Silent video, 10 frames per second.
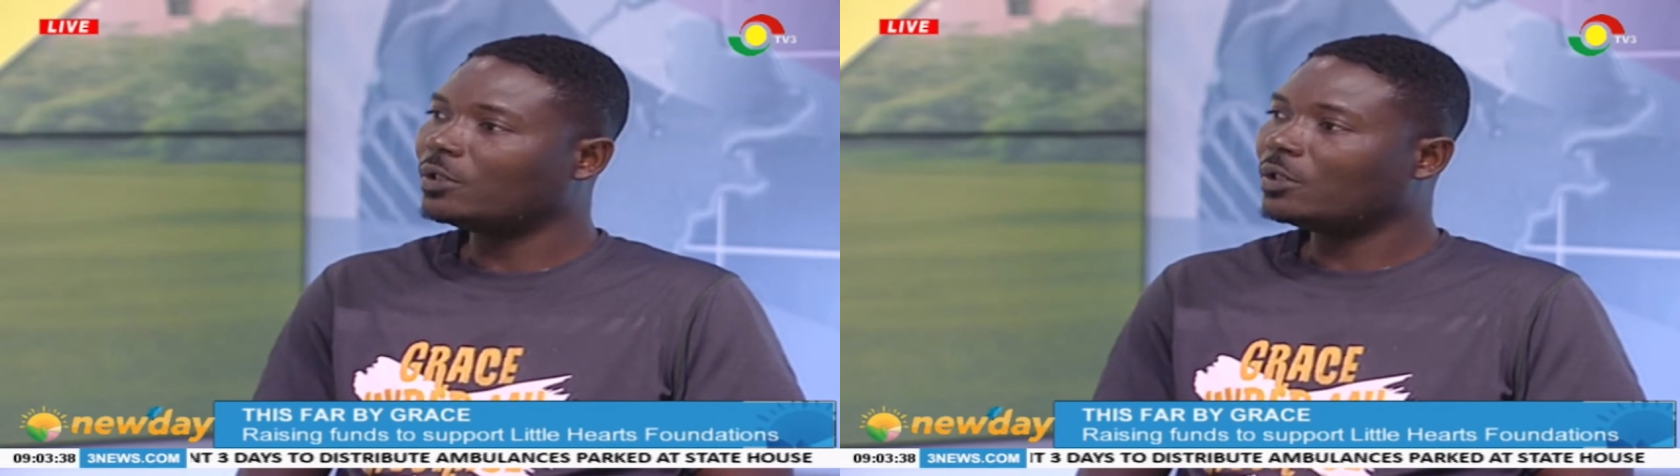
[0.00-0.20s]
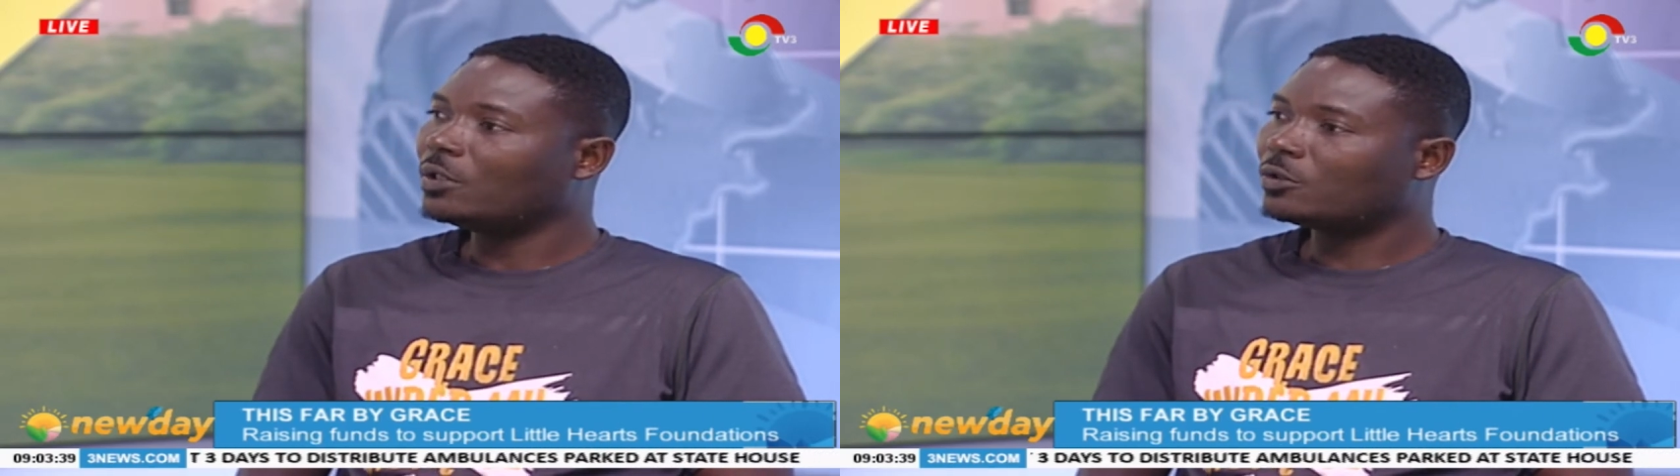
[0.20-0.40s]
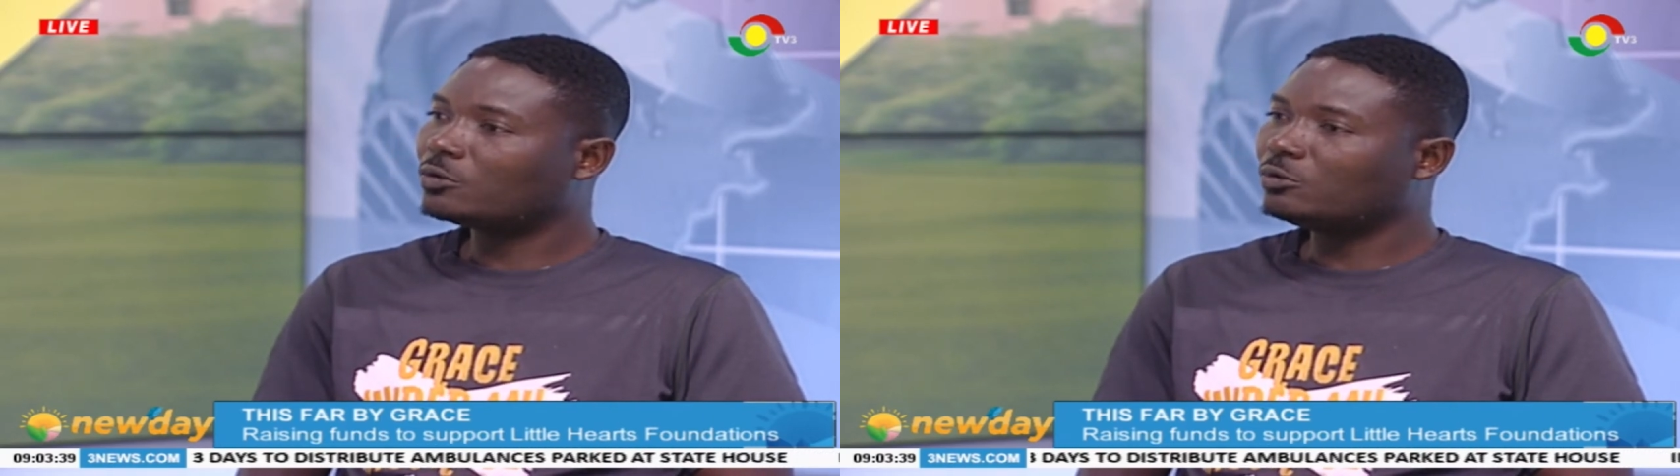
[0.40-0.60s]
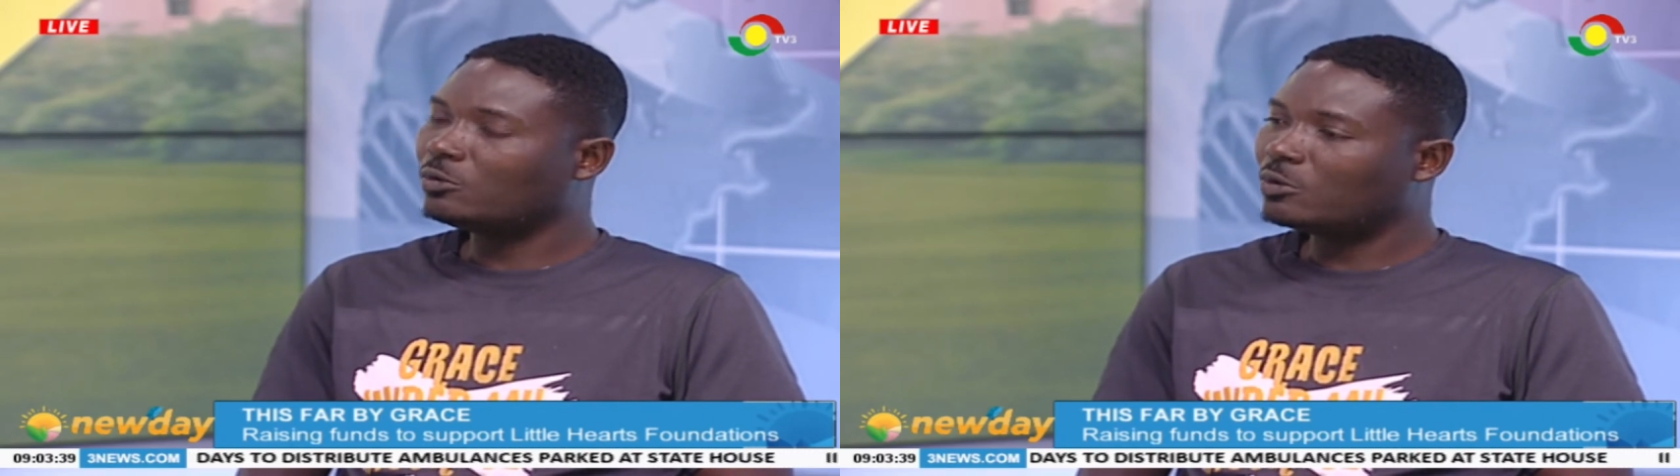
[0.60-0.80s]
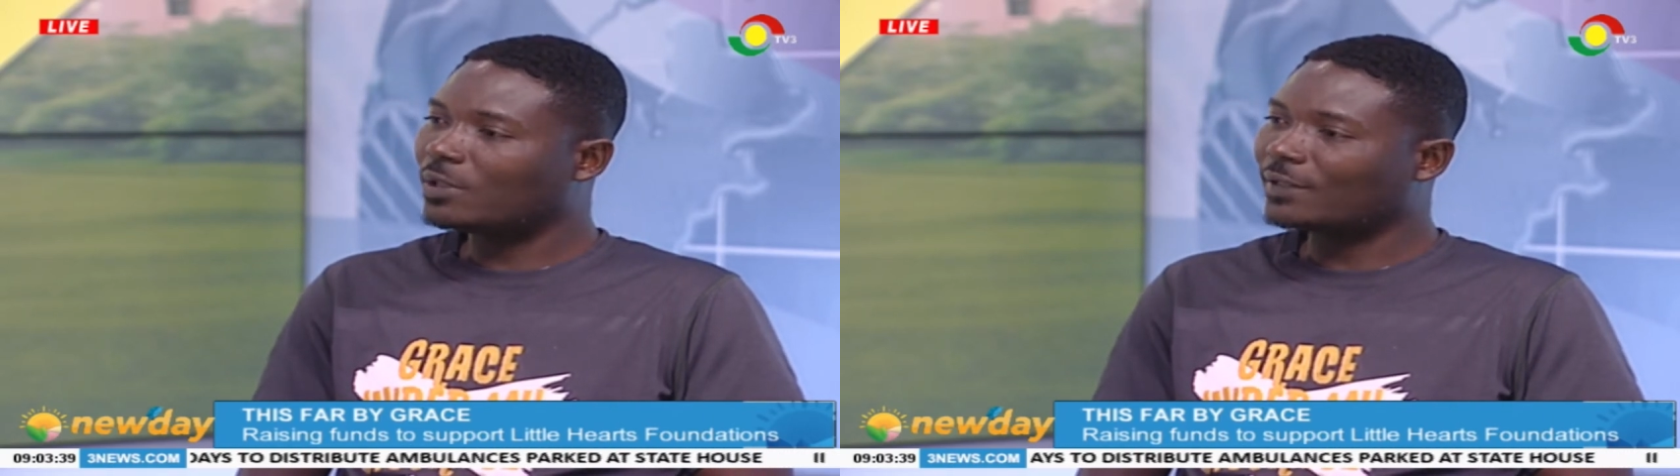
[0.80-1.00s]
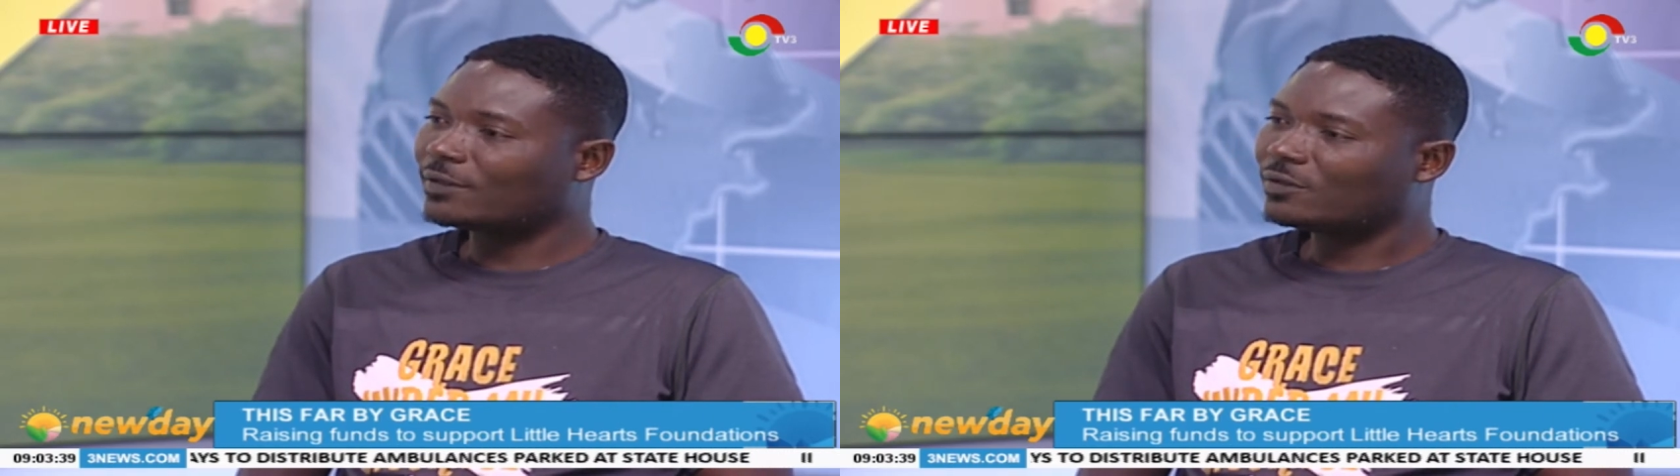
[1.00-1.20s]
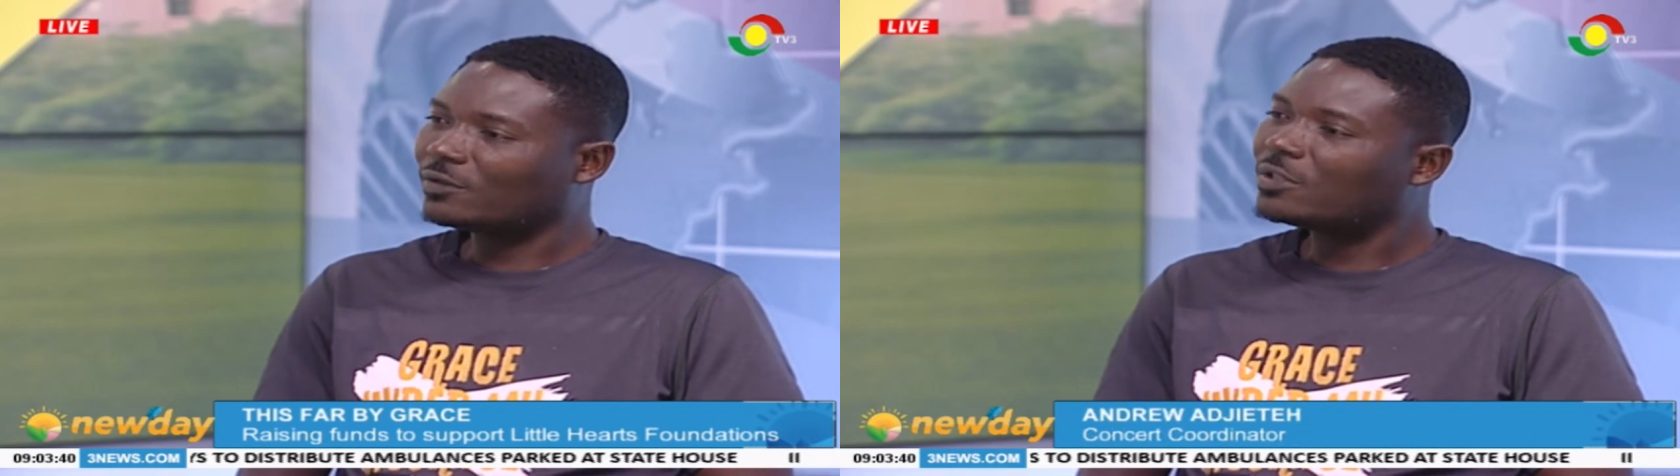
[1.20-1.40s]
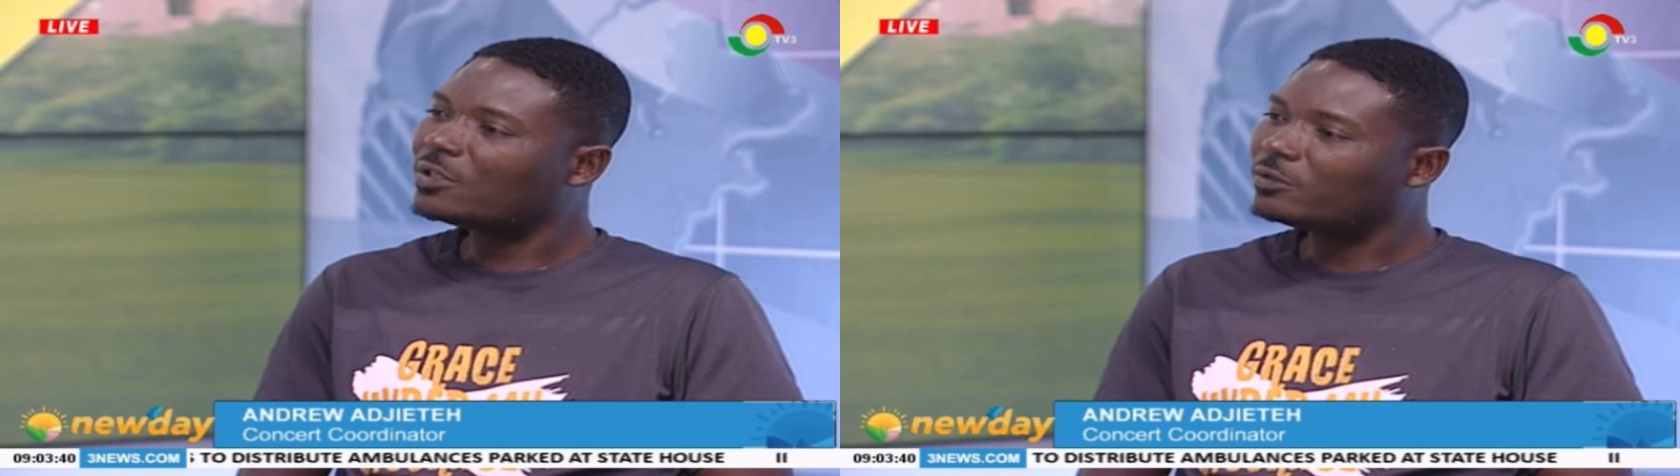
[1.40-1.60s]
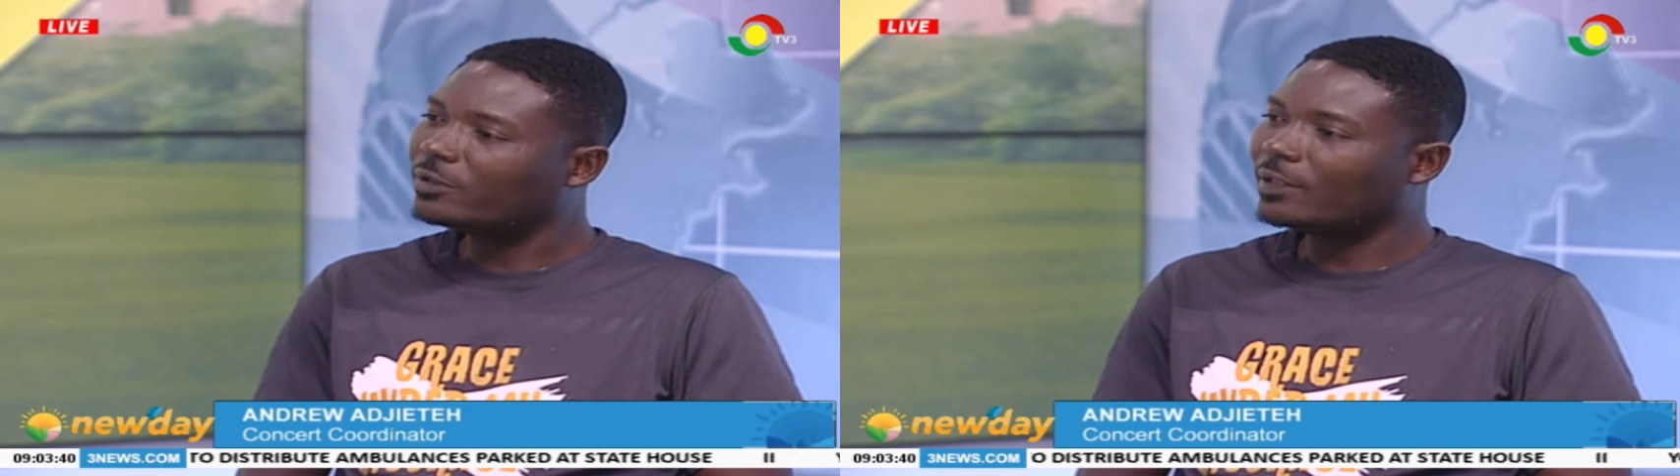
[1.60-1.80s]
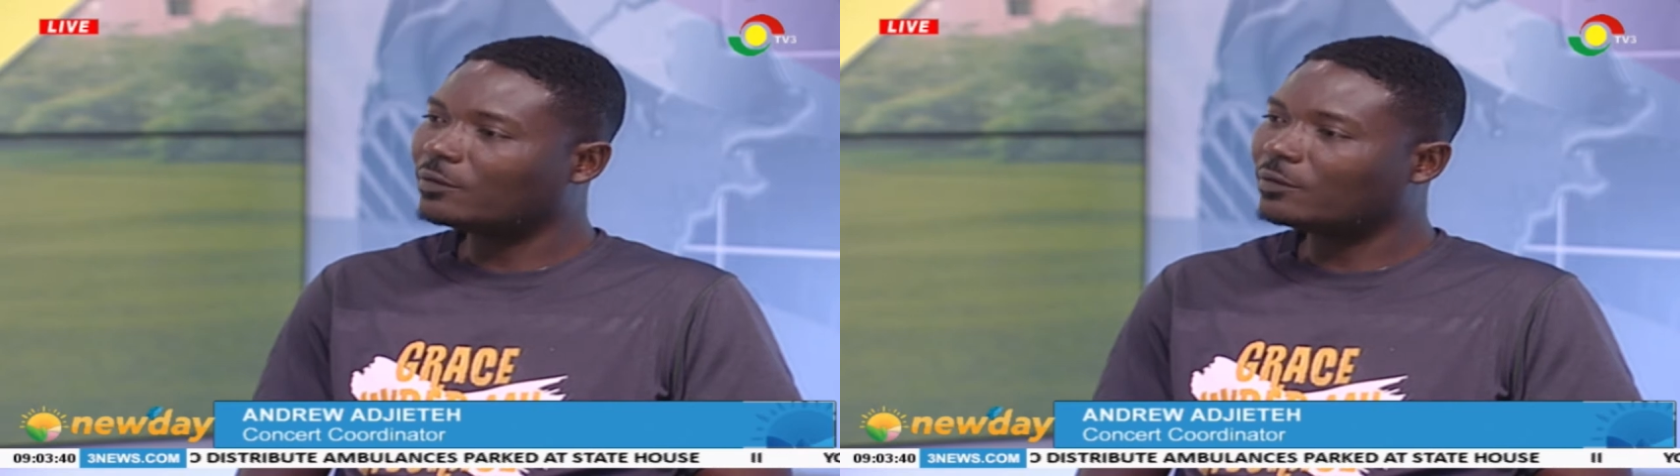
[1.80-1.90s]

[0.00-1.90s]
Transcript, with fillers: should look at children